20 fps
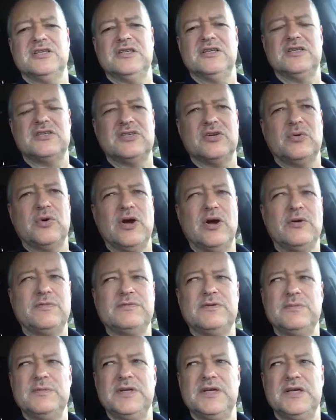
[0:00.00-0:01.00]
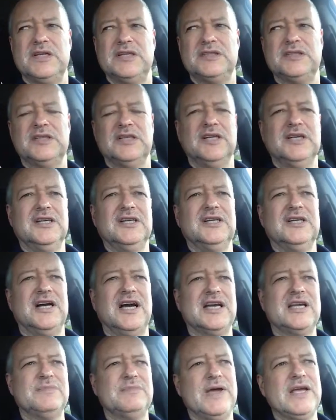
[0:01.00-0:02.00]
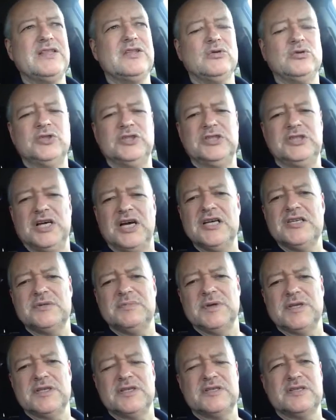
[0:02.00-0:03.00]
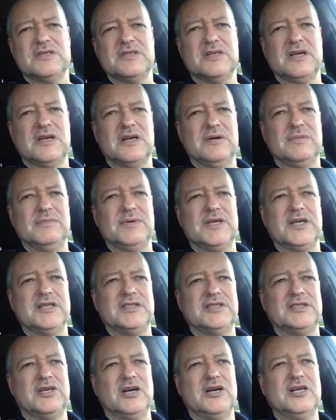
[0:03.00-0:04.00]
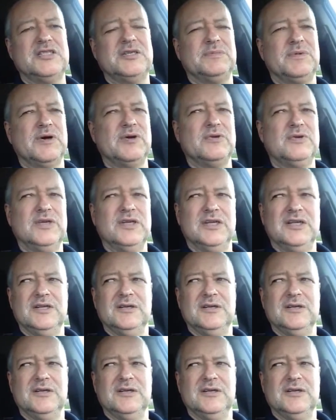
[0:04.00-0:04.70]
It's so helpful because I can make those adjustments, because it's always about,